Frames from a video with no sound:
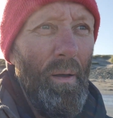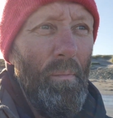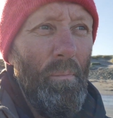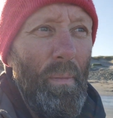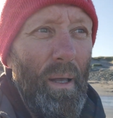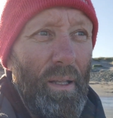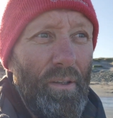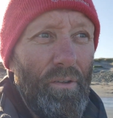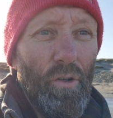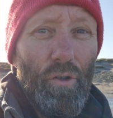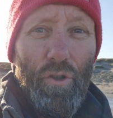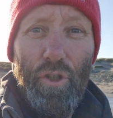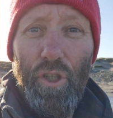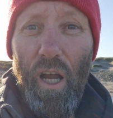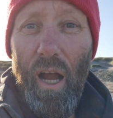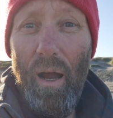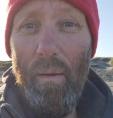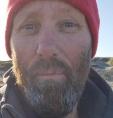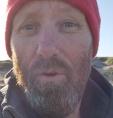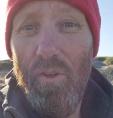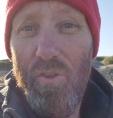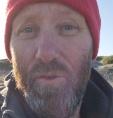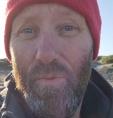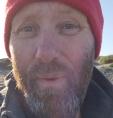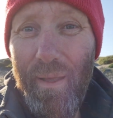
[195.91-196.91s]
mental
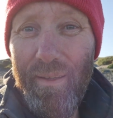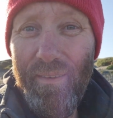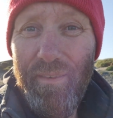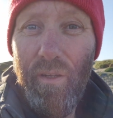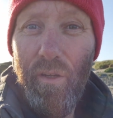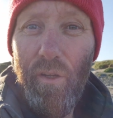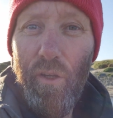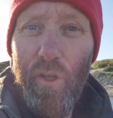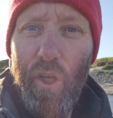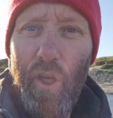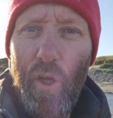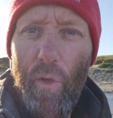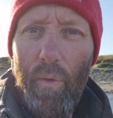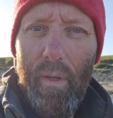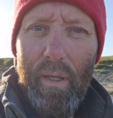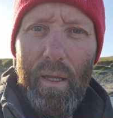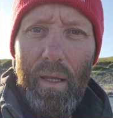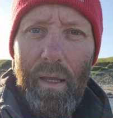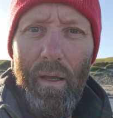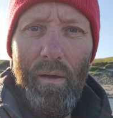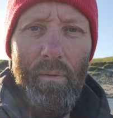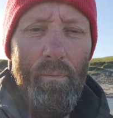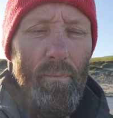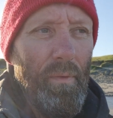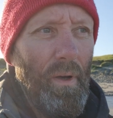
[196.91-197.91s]
sharpness, mental
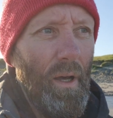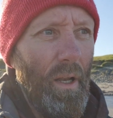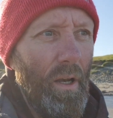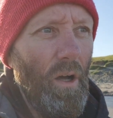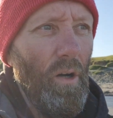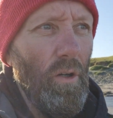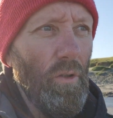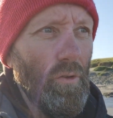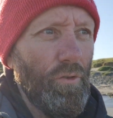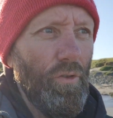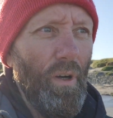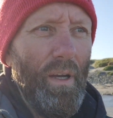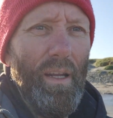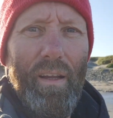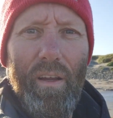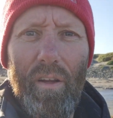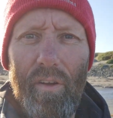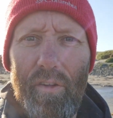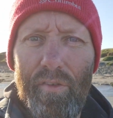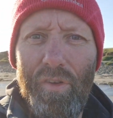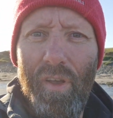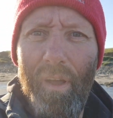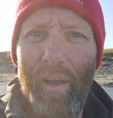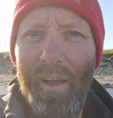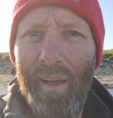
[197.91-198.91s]
acuity. And all
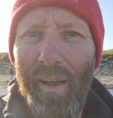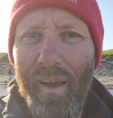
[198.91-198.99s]
drinkers